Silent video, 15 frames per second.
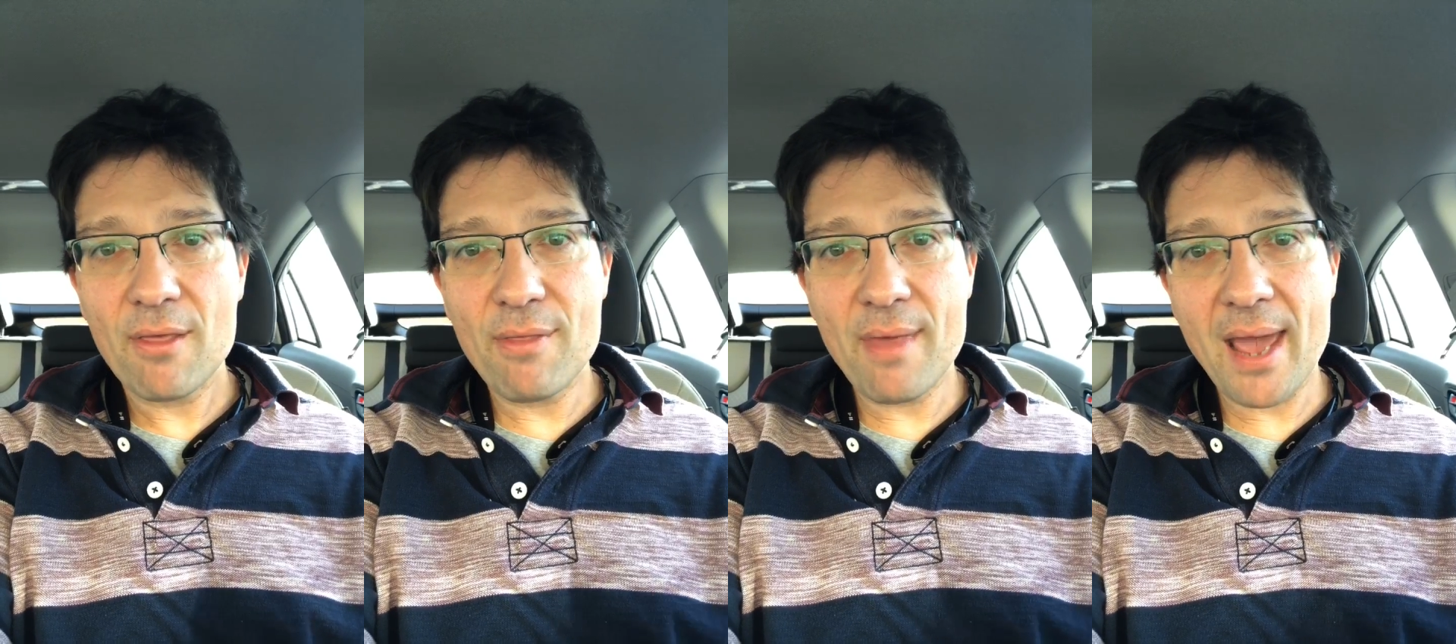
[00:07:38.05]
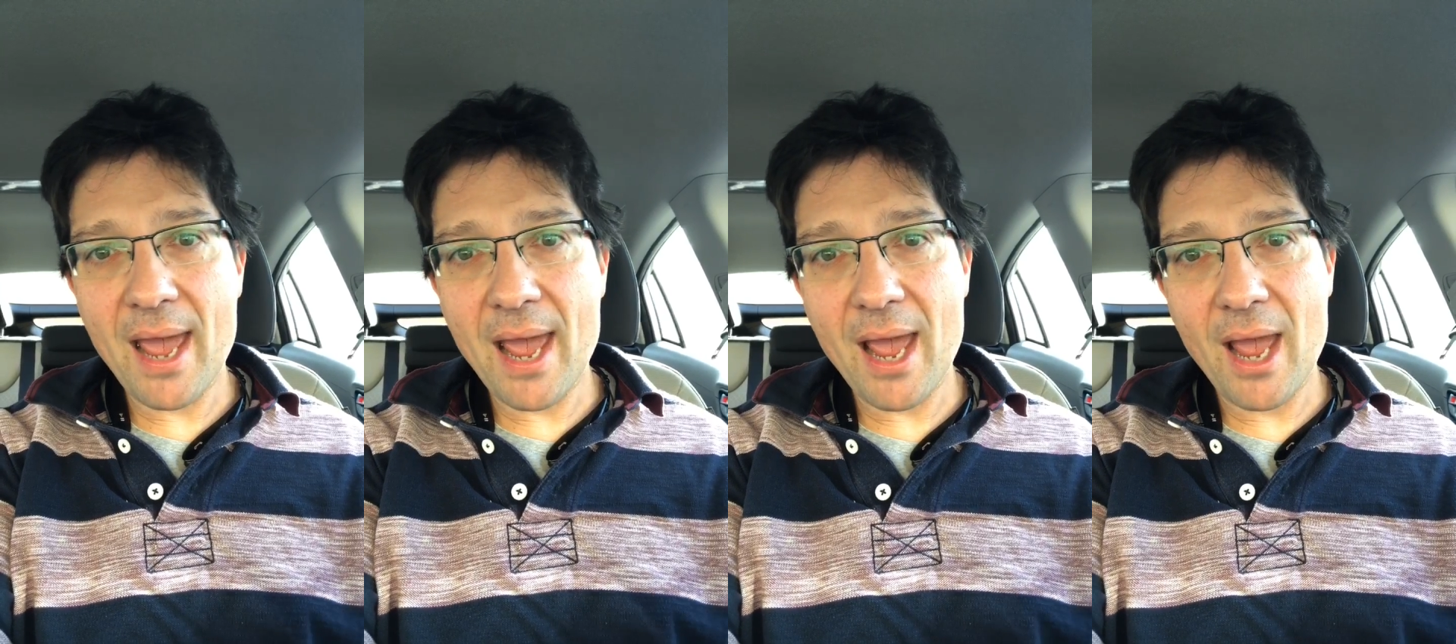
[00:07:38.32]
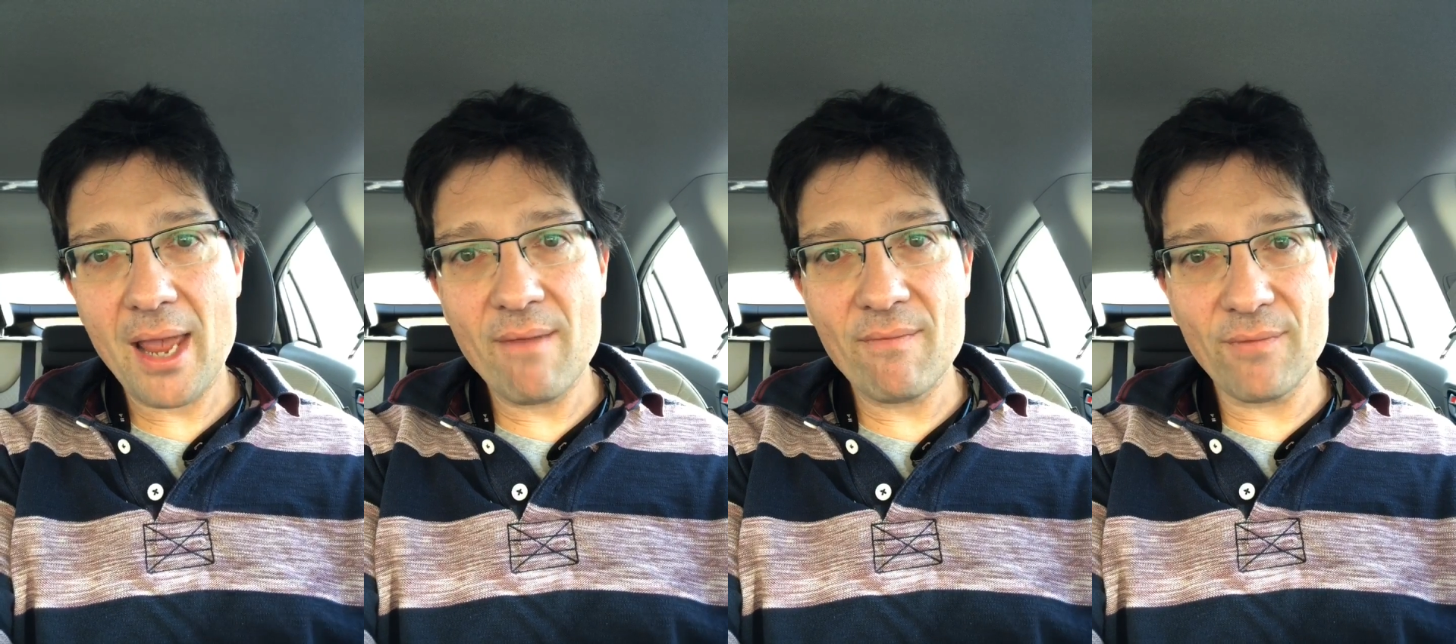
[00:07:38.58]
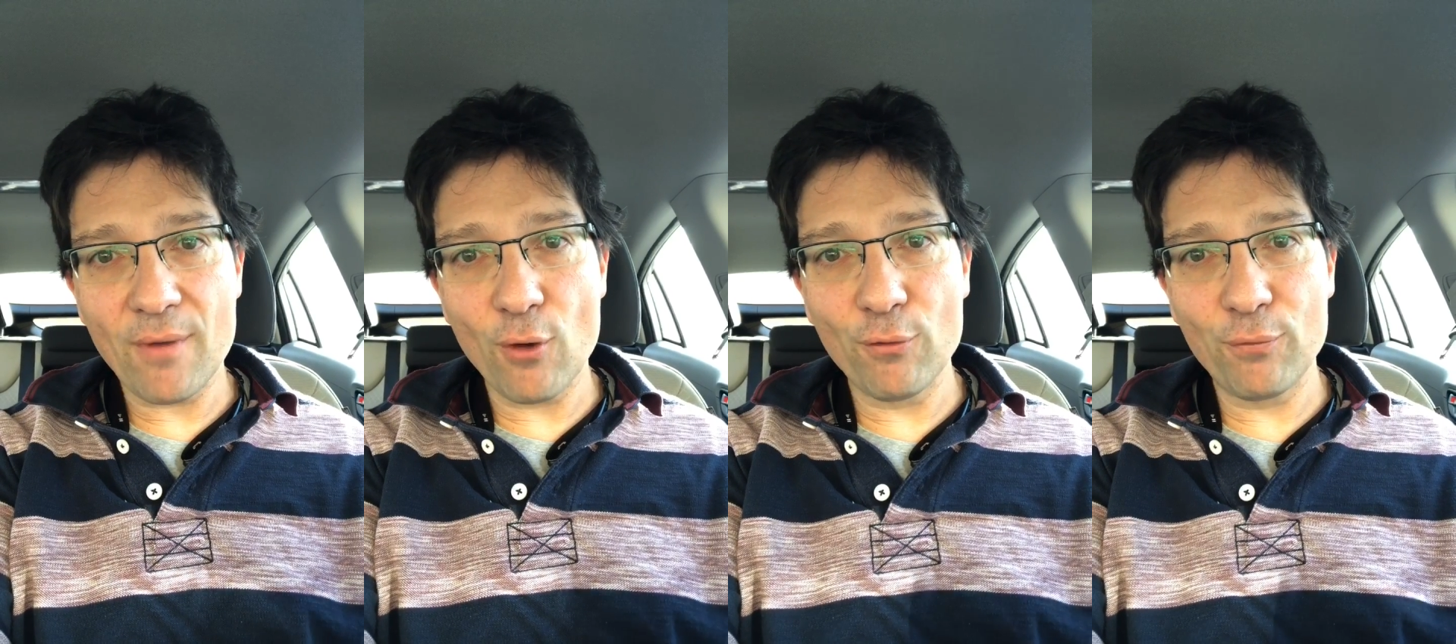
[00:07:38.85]
their
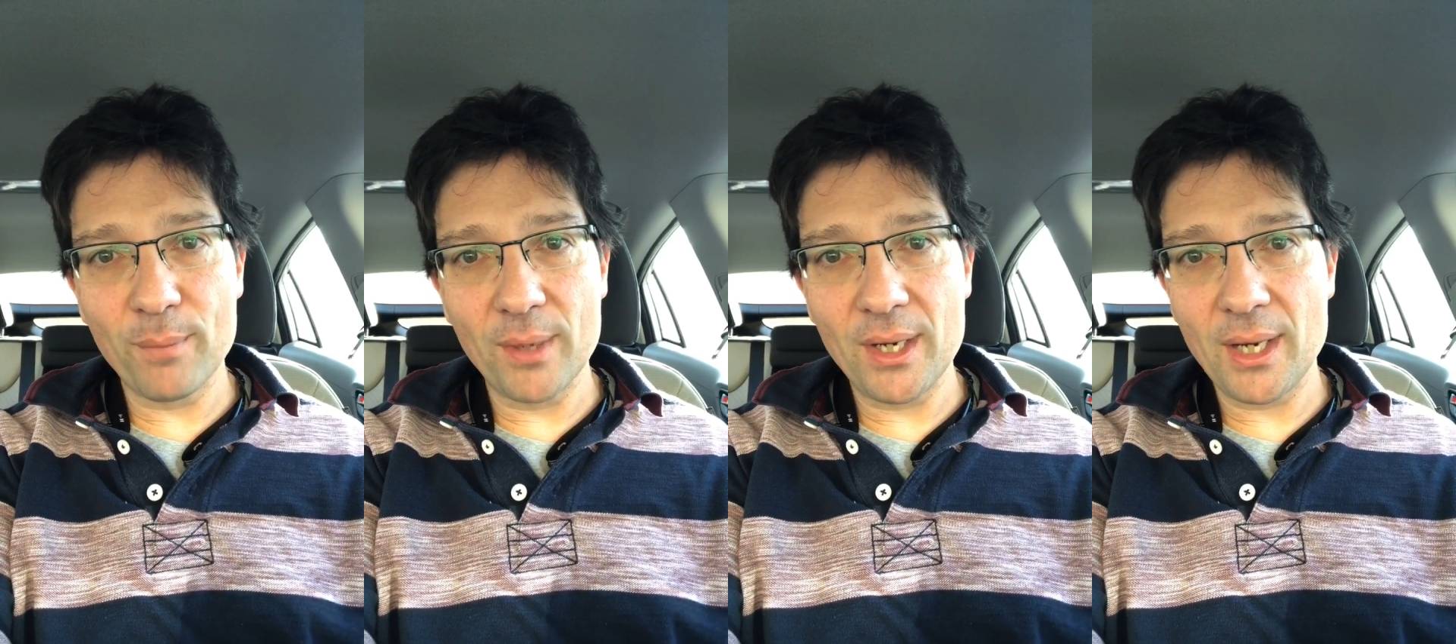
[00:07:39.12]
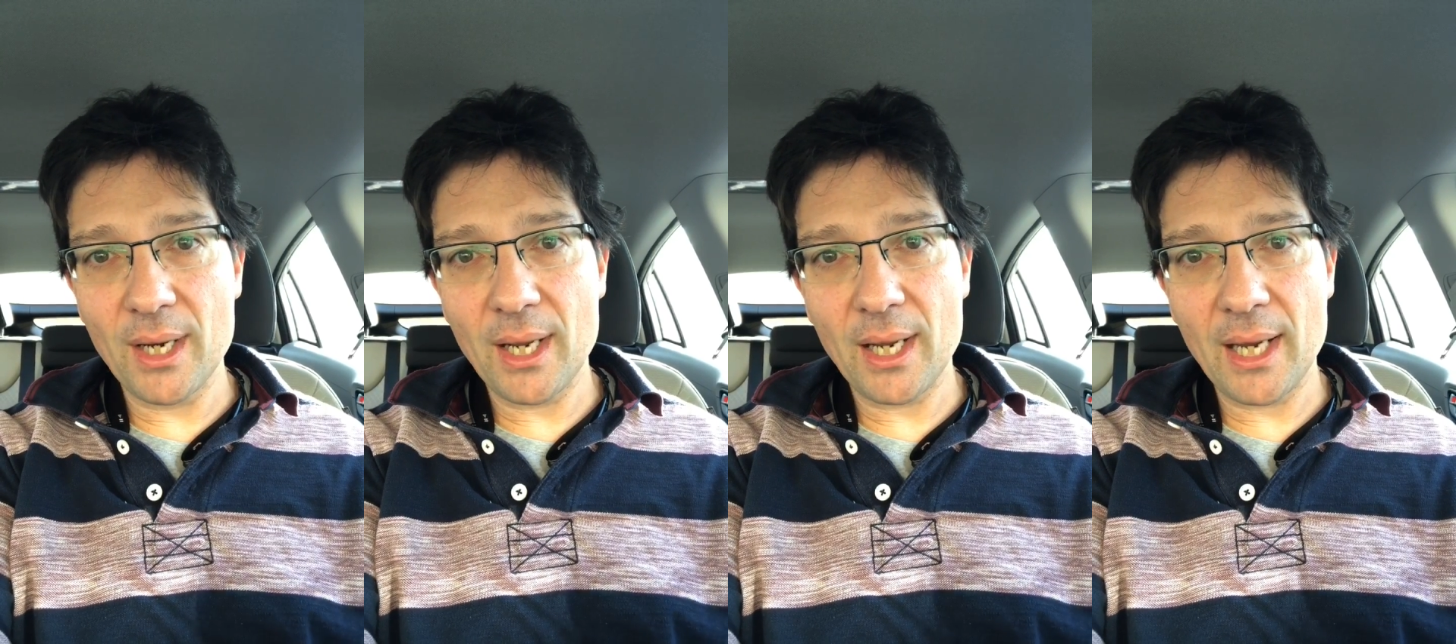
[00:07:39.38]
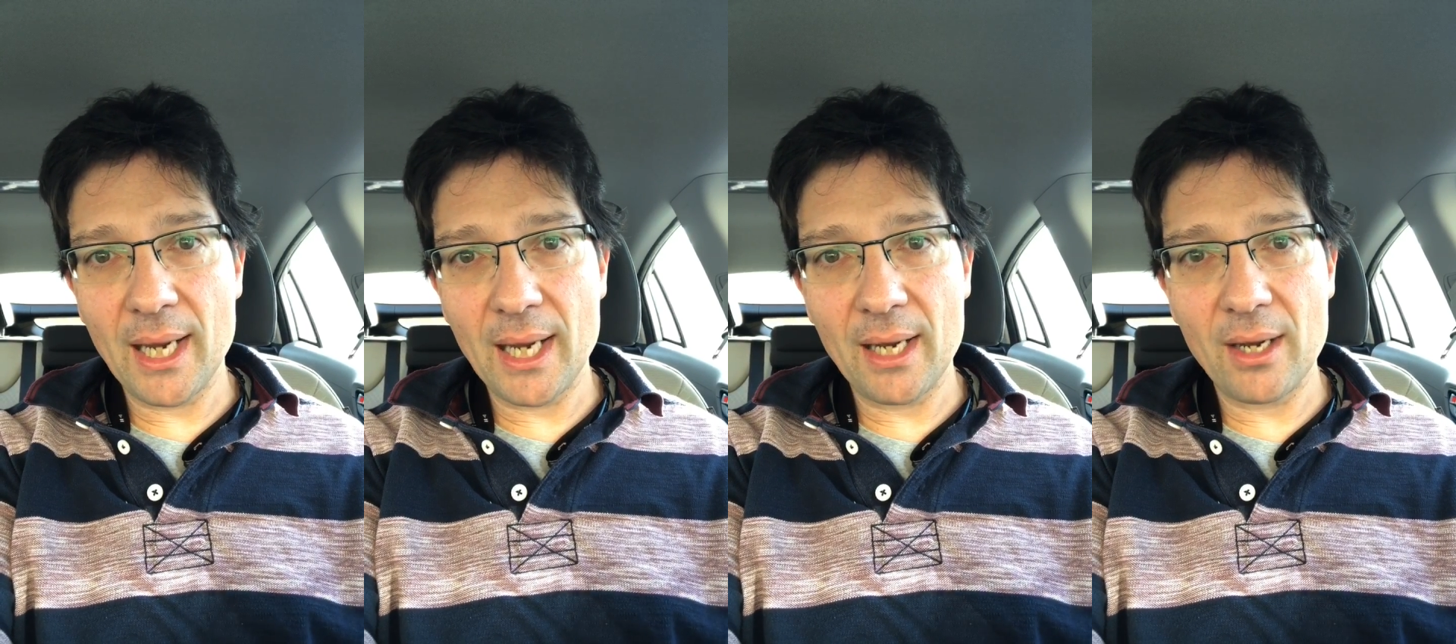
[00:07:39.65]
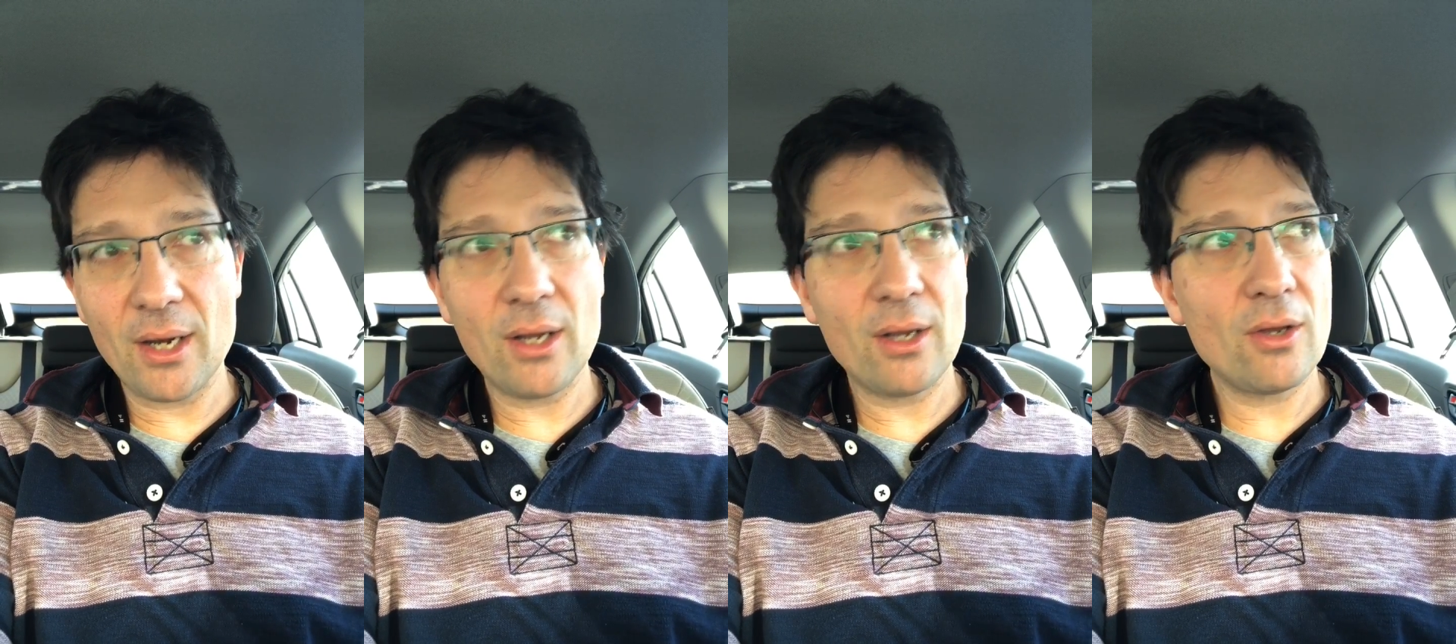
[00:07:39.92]
involvement
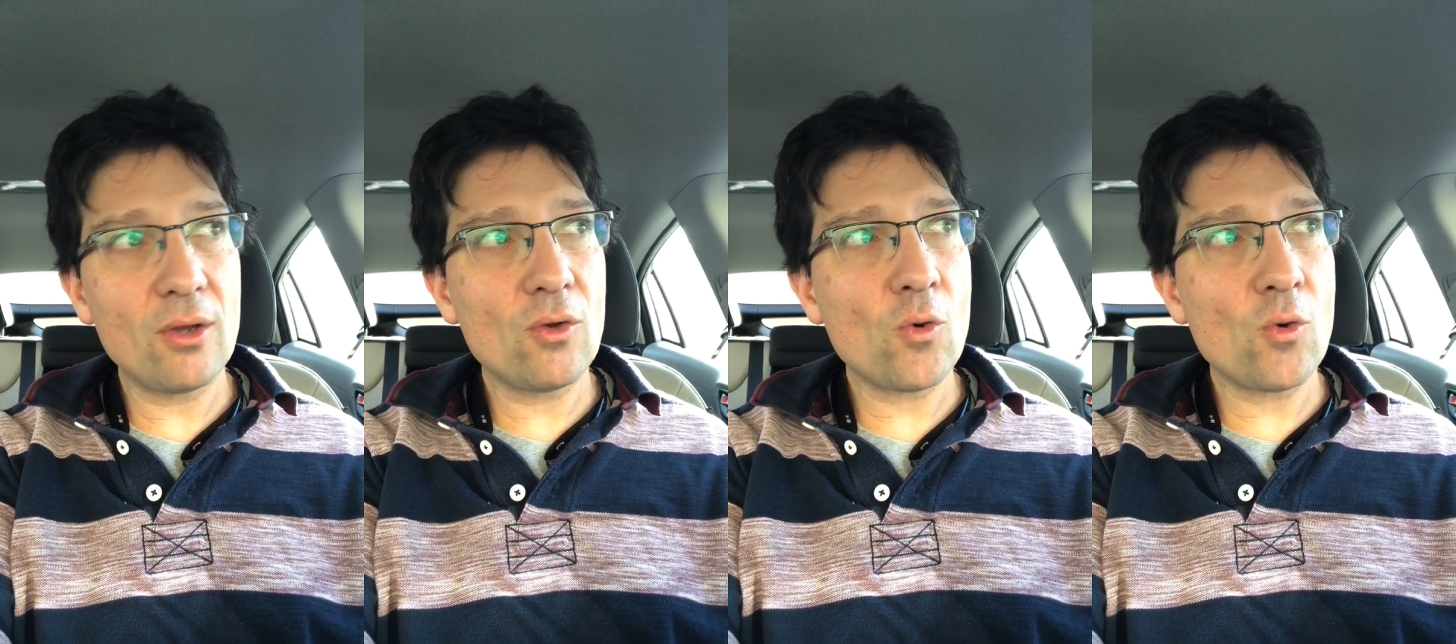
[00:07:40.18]
in,